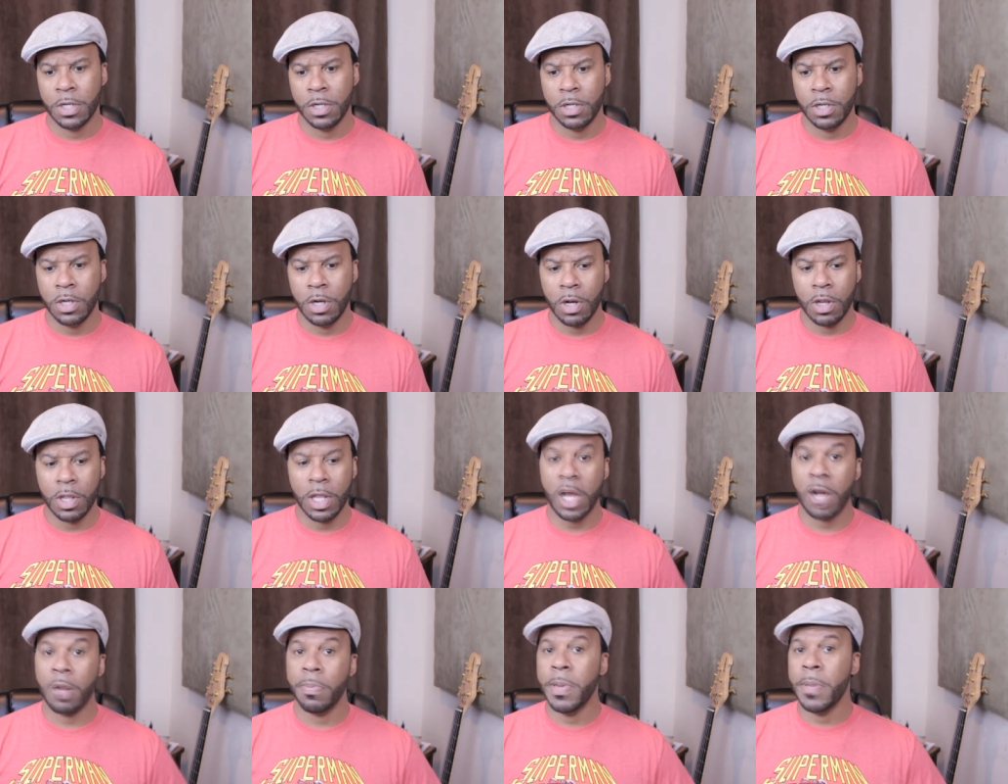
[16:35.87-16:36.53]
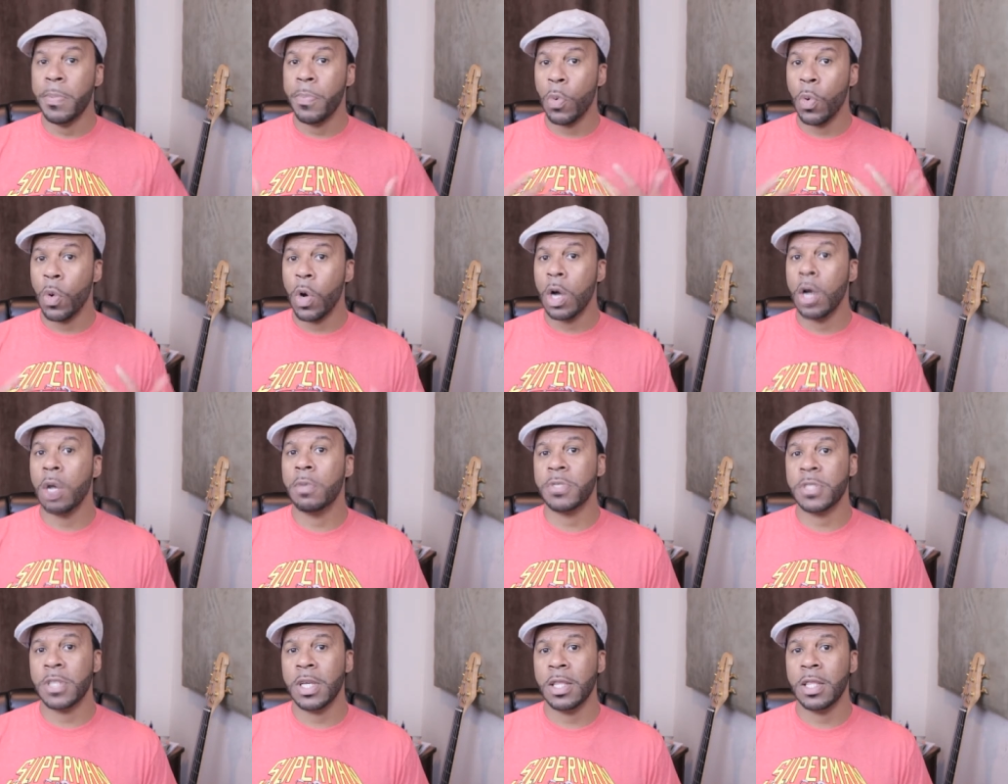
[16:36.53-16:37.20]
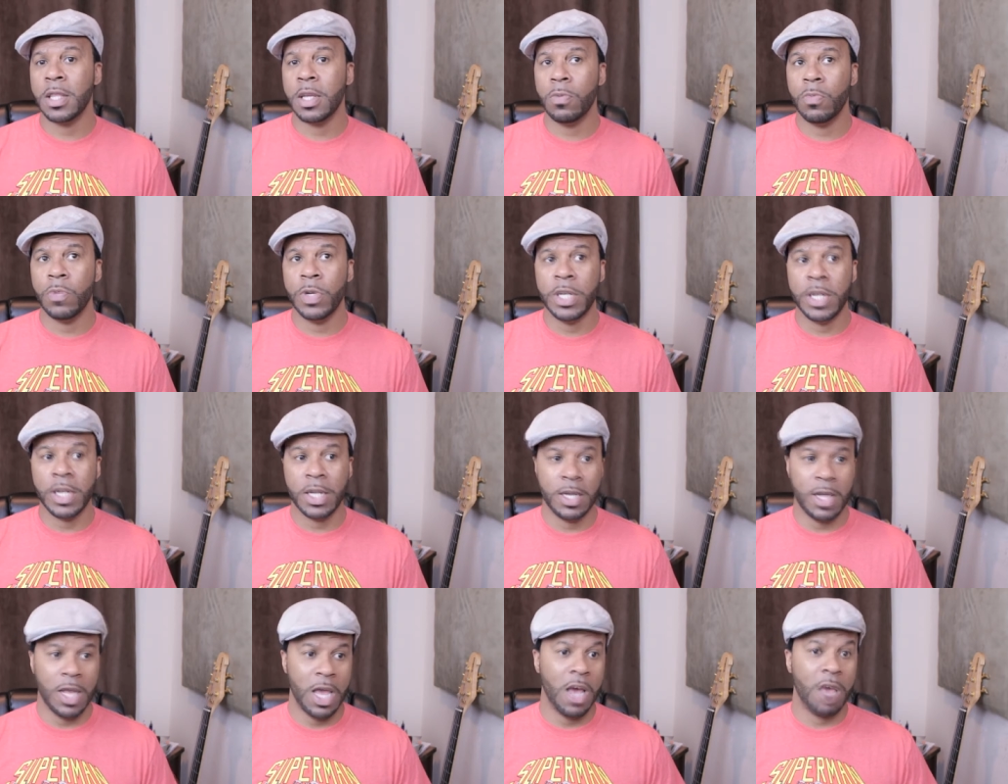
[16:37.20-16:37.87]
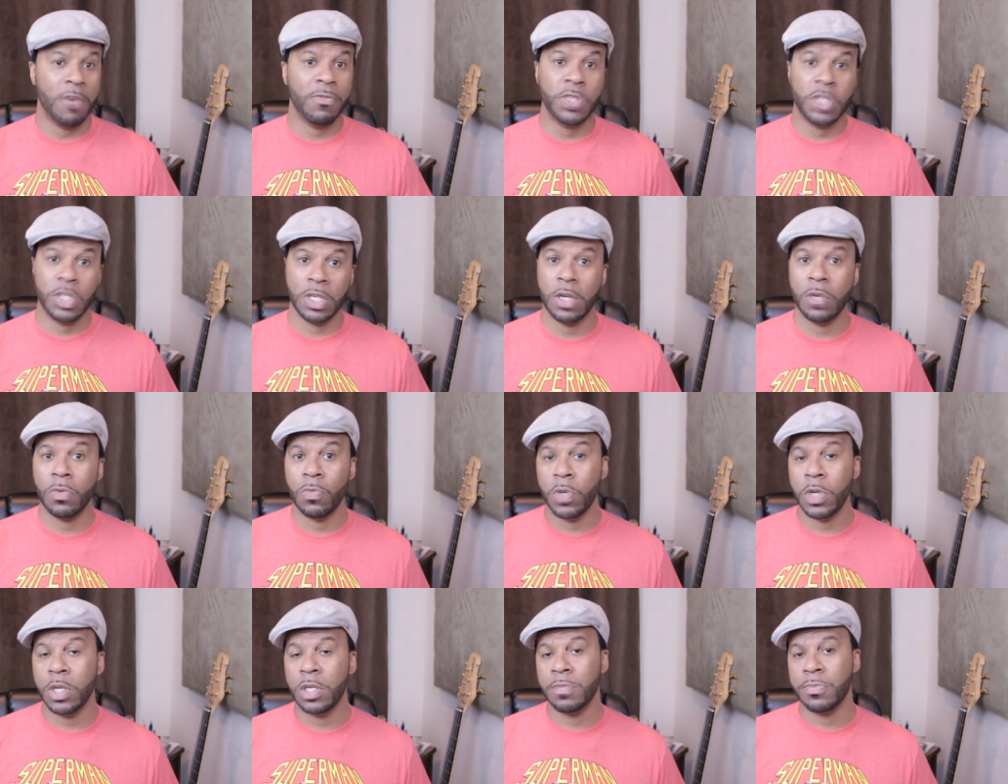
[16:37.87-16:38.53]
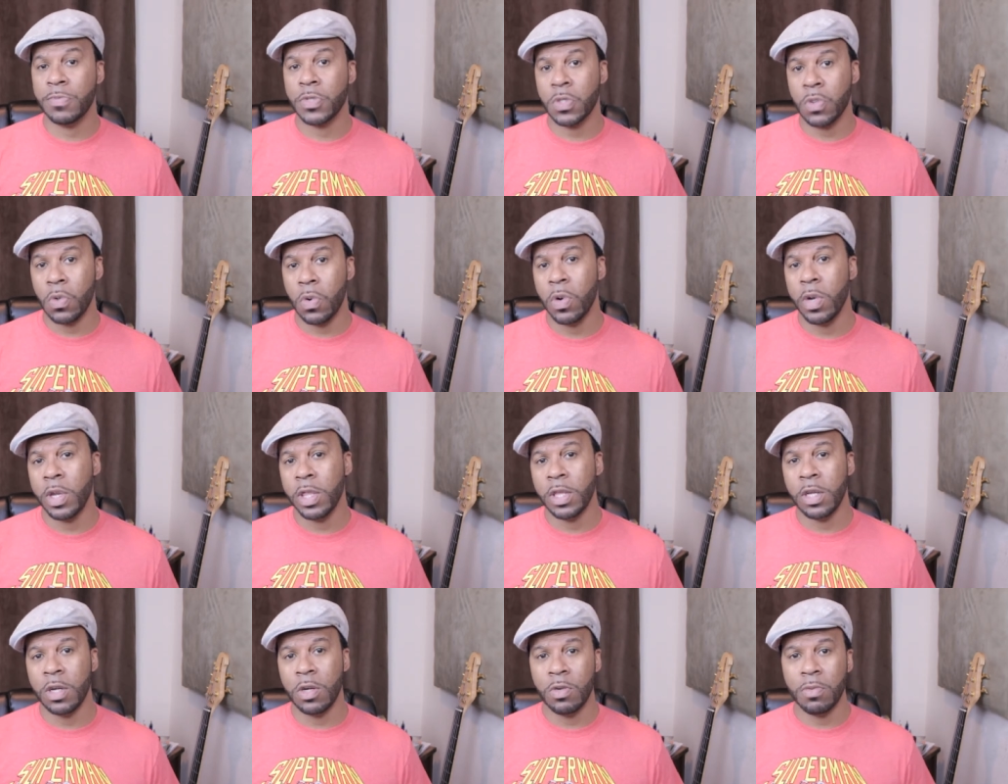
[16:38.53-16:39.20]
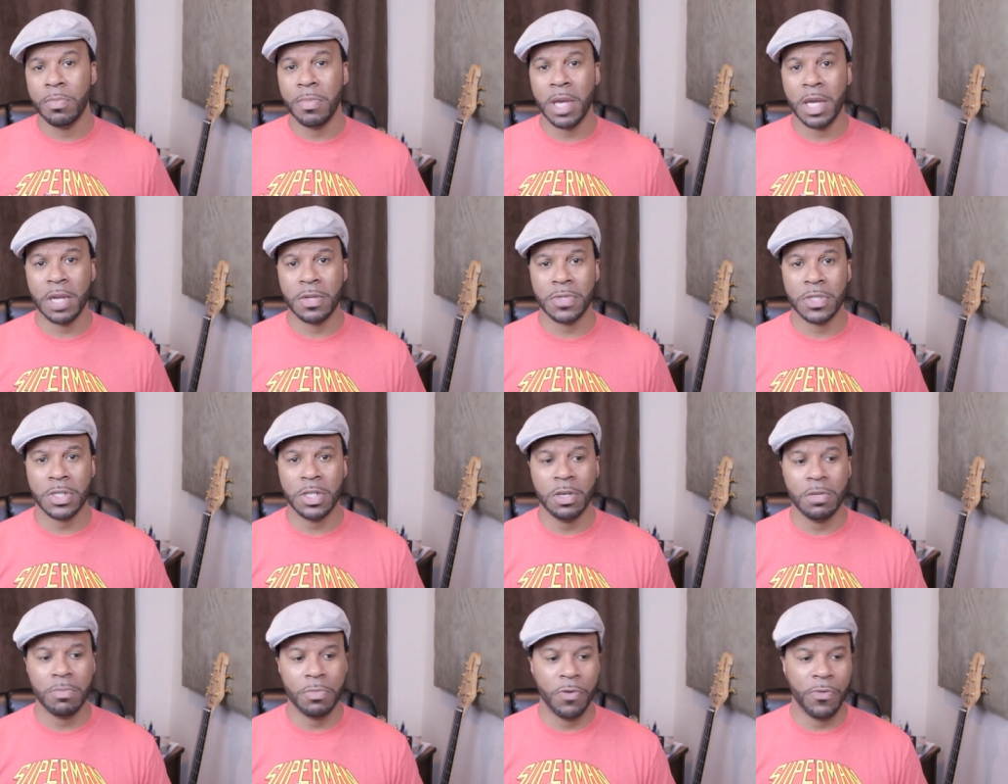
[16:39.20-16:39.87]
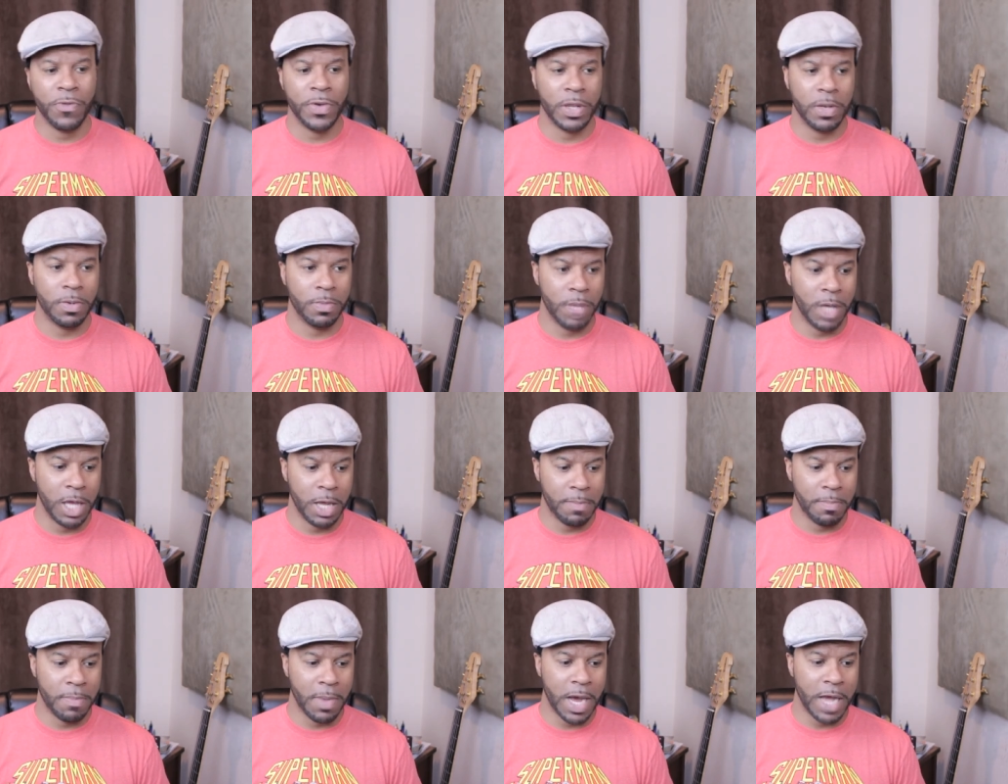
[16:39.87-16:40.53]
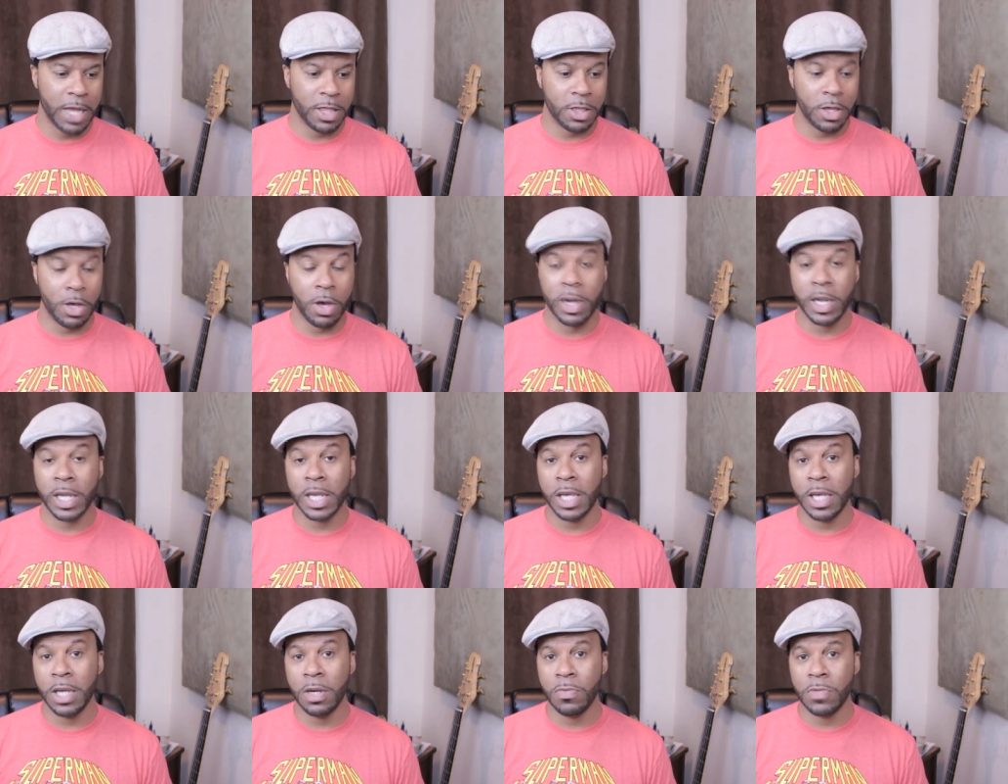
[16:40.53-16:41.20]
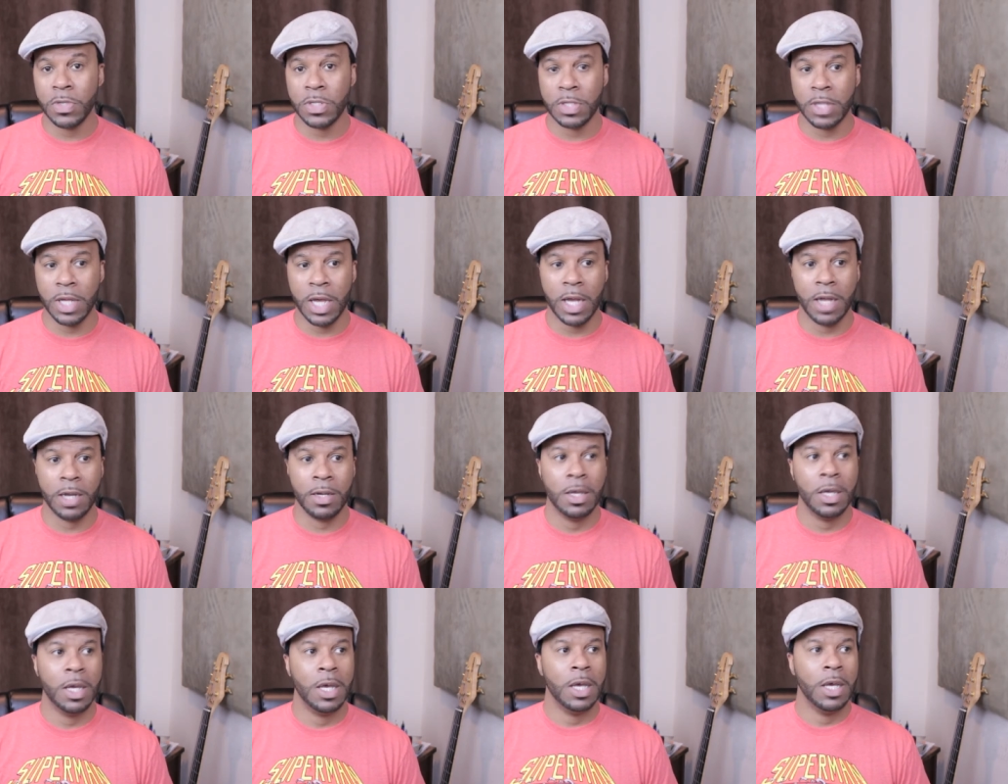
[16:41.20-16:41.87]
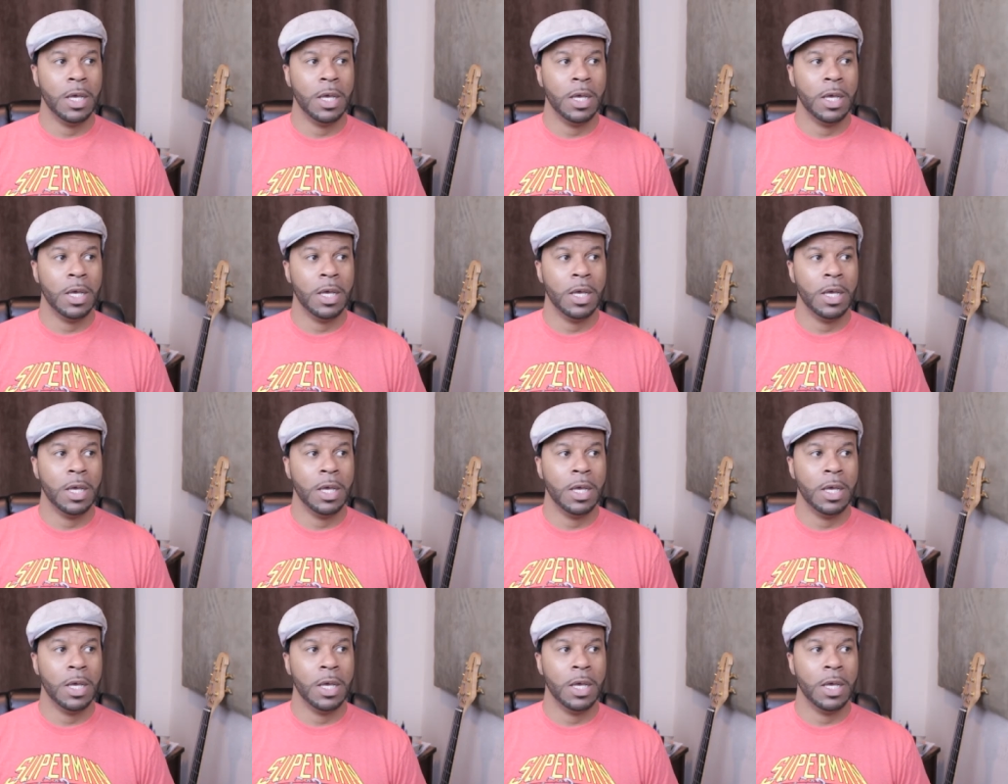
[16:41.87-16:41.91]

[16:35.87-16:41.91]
a lot of people were upset that we didn't have John Williams' score in the new Man of Steel movie. And my thought again was that